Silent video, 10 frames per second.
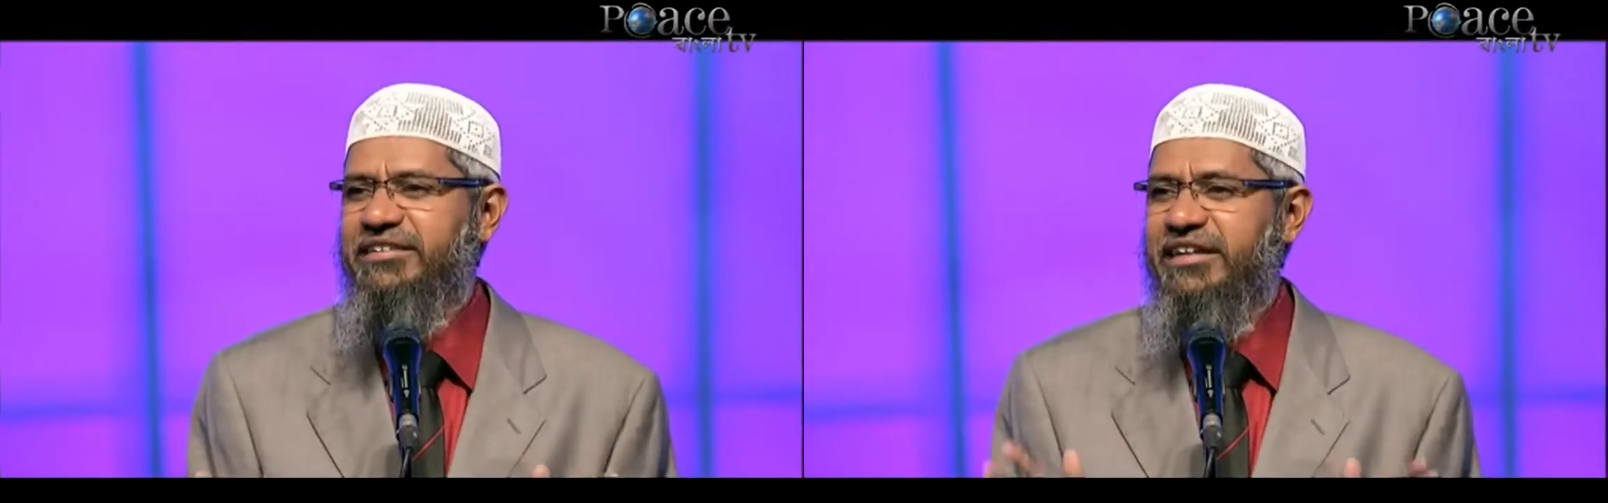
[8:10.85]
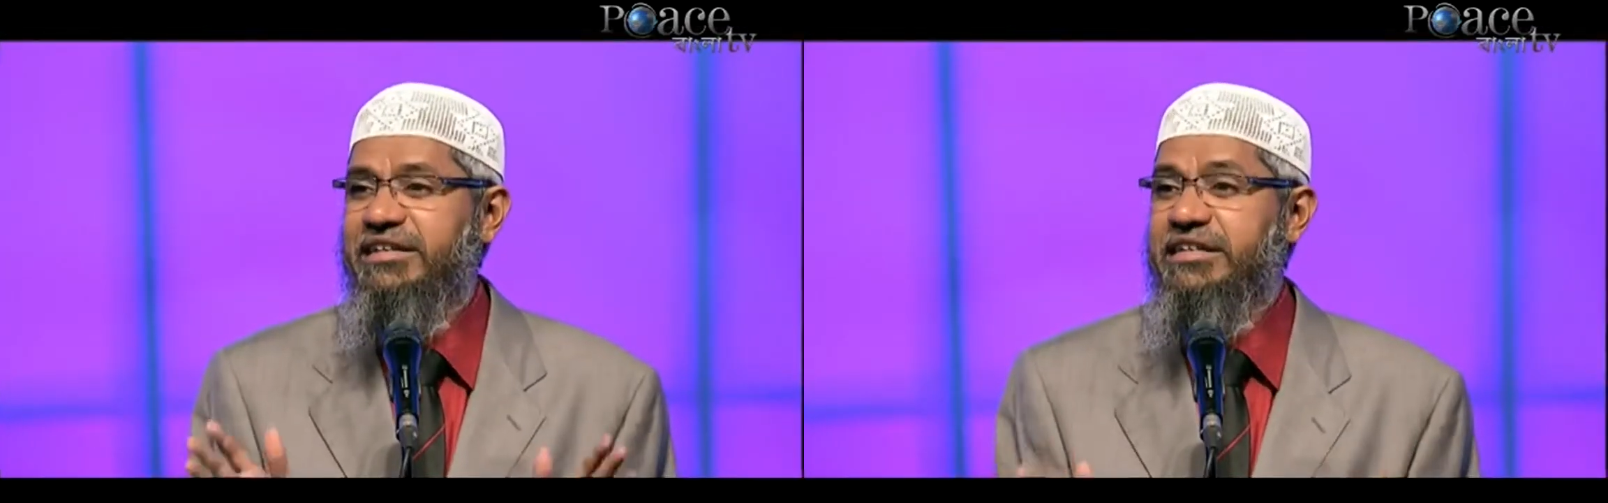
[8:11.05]

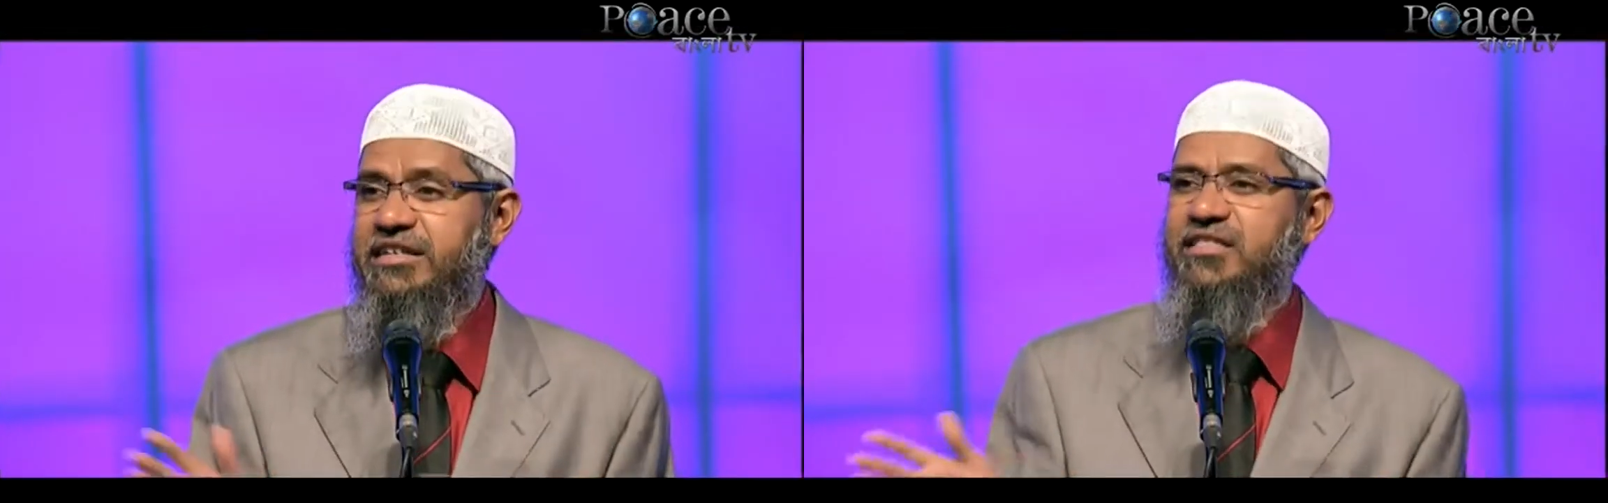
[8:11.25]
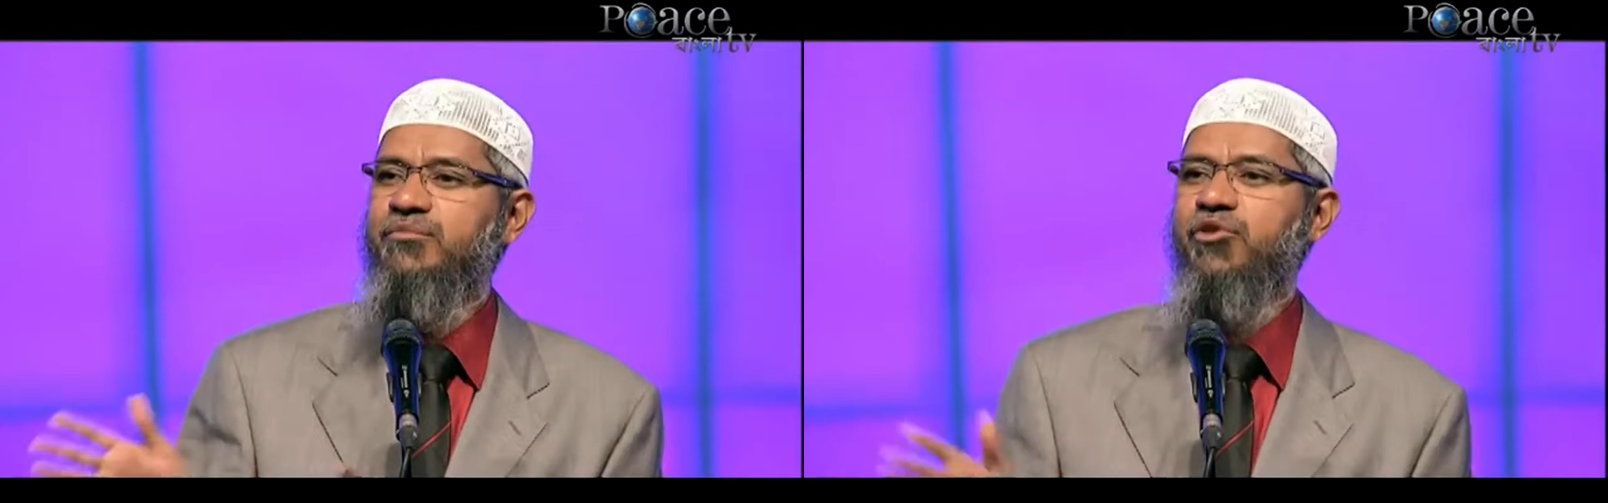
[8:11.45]
teacher
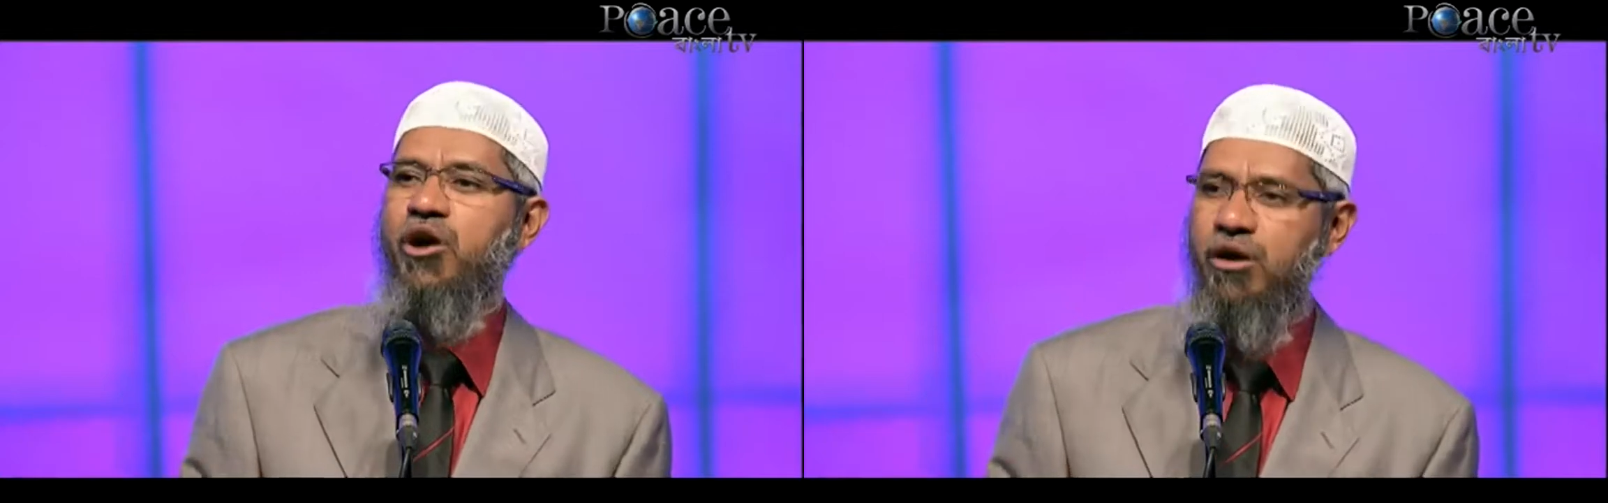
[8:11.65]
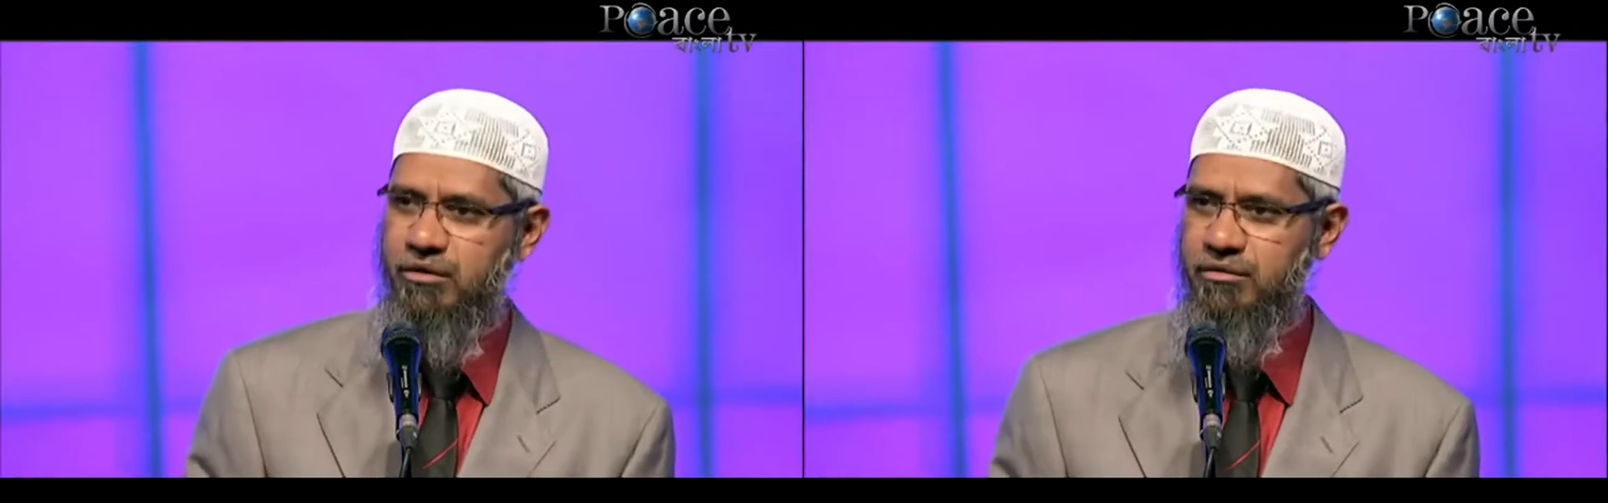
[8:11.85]
teaches him
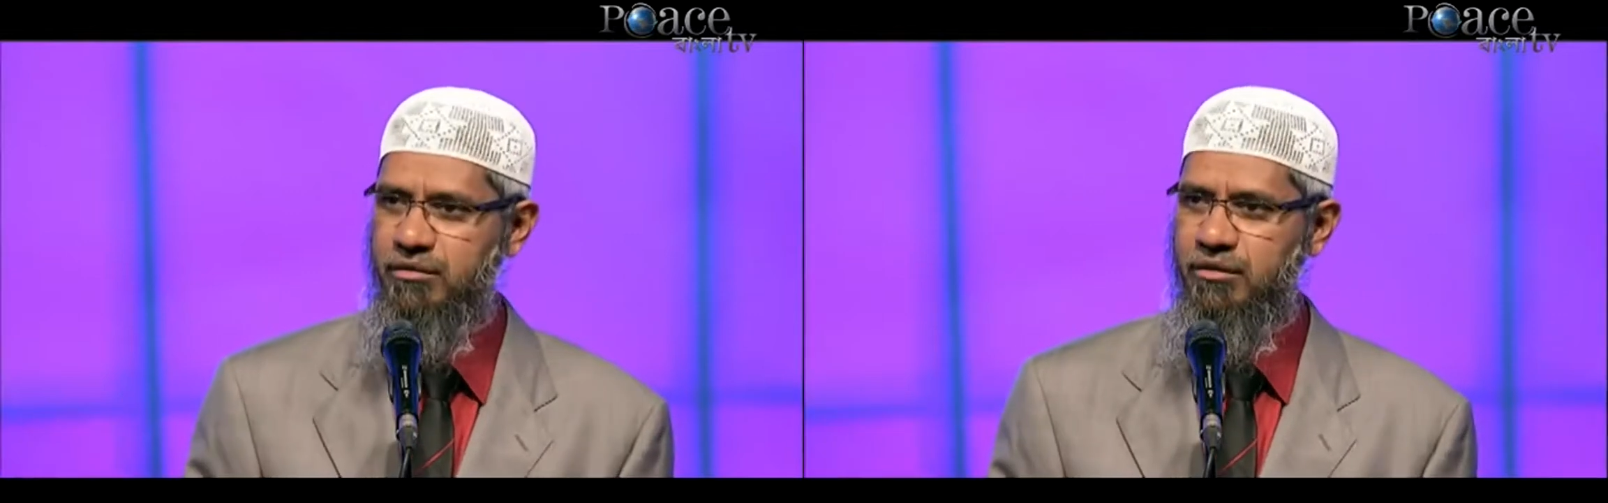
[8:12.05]
wrong.